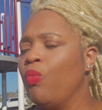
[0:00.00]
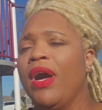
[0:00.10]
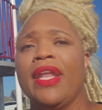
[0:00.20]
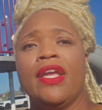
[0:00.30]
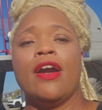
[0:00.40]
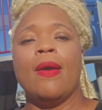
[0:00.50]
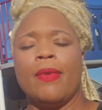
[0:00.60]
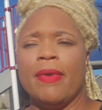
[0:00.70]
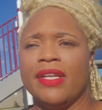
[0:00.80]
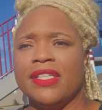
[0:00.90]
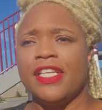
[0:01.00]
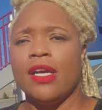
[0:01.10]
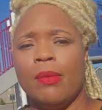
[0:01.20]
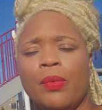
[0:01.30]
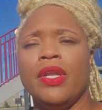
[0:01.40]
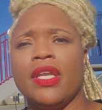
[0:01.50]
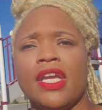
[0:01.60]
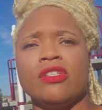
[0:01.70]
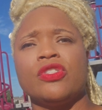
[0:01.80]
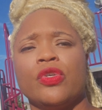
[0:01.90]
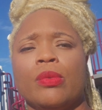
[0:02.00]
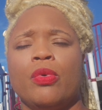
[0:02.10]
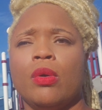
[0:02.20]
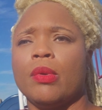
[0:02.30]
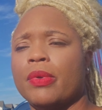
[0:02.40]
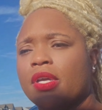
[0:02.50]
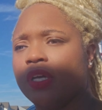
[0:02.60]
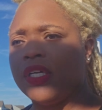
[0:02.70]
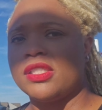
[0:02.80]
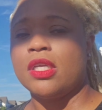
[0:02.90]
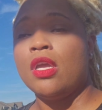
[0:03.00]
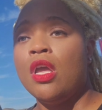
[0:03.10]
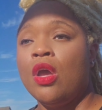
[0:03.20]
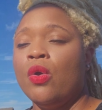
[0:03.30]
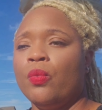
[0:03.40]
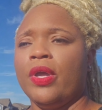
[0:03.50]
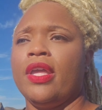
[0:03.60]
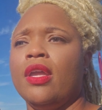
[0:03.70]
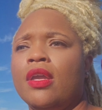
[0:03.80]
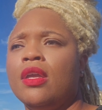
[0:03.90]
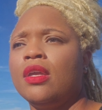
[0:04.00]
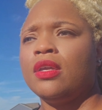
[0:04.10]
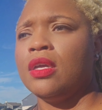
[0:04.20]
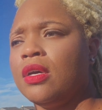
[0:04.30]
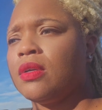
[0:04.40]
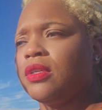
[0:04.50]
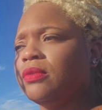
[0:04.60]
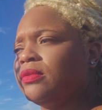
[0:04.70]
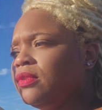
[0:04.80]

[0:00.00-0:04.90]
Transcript: Why they call me back to tell me we need to cancel your appointment because we, hold on,